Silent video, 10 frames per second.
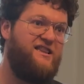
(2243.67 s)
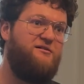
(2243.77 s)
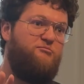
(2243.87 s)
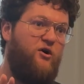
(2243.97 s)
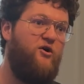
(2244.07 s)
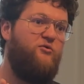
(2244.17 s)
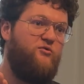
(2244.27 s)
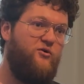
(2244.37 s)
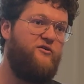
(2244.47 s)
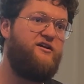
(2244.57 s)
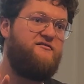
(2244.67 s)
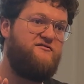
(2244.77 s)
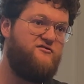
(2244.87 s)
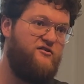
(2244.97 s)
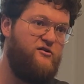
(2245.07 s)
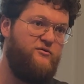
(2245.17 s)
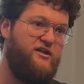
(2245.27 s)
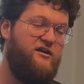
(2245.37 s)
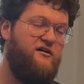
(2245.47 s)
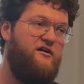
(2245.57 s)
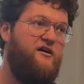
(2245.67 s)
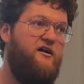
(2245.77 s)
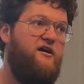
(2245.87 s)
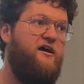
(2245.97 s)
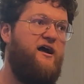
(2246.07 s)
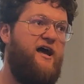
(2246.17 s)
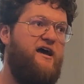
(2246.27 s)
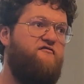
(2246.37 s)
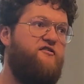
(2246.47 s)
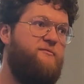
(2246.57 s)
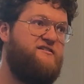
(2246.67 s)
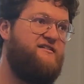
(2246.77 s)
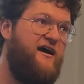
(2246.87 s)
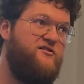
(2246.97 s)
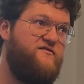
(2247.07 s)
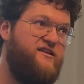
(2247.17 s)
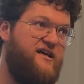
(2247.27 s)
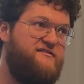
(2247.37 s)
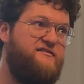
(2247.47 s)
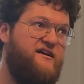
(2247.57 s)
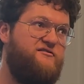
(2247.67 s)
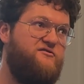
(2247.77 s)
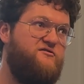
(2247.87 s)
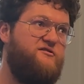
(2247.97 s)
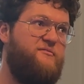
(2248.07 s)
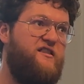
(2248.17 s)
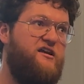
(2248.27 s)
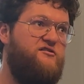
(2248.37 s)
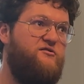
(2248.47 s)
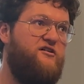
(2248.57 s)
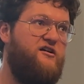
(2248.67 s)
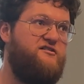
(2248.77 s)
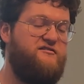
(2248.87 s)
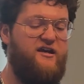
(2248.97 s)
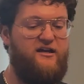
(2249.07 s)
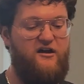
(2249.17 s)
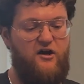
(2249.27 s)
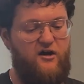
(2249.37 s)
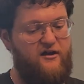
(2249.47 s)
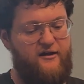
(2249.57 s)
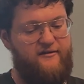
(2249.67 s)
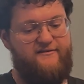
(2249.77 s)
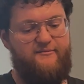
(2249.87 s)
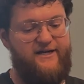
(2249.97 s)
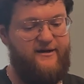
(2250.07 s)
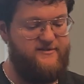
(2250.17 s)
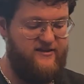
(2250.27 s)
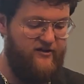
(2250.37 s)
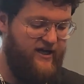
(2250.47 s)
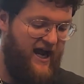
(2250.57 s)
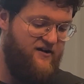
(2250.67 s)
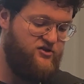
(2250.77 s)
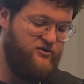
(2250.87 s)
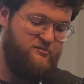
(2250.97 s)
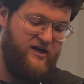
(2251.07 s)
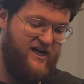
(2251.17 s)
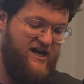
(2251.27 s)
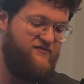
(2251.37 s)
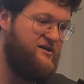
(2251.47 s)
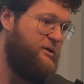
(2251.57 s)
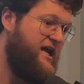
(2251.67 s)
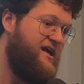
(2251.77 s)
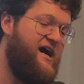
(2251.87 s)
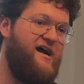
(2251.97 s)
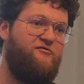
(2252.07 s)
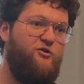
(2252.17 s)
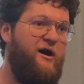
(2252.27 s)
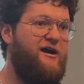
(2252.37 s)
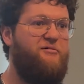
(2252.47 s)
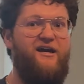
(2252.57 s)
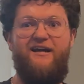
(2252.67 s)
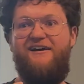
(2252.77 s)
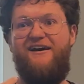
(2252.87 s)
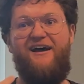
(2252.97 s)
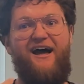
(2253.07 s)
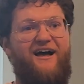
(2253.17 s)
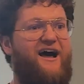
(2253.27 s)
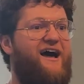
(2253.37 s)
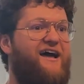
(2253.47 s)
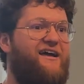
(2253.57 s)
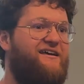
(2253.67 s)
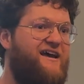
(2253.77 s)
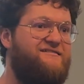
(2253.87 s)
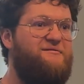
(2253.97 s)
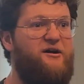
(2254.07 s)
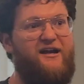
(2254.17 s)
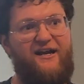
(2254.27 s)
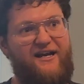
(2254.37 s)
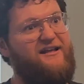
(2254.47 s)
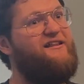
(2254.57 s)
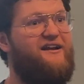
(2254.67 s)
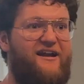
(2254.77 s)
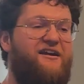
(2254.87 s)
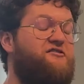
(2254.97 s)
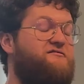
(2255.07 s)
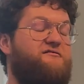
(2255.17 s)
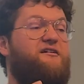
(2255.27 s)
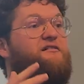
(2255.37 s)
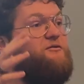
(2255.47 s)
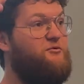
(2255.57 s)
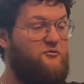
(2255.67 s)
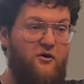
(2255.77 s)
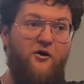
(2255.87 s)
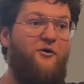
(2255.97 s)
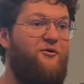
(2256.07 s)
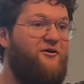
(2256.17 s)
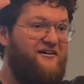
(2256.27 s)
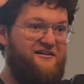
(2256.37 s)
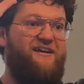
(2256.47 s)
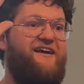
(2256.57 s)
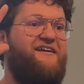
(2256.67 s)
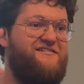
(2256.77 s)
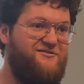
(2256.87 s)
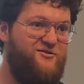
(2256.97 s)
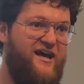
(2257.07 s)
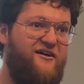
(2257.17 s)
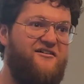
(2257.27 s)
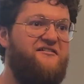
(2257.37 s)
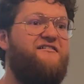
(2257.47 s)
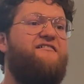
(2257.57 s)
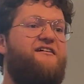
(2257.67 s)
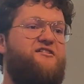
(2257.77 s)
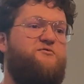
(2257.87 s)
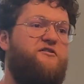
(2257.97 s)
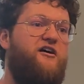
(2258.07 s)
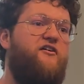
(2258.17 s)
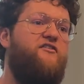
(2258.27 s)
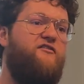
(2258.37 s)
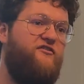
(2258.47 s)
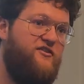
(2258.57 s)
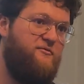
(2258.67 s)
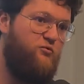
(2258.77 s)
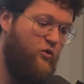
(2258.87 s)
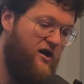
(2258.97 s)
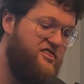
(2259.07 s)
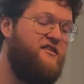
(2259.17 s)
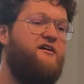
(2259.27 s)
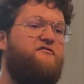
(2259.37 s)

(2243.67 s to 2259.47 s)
the ball rolling slowly. And from the sounds of it, that's also something that you do. You're not just like, somebody comes in, they're like, I have shoulder pain, I have knee pain, I have low back pain, I can't sleep at night, I did that. And then you're just like, whoa, okay, let's slow down. Let's work on the one thing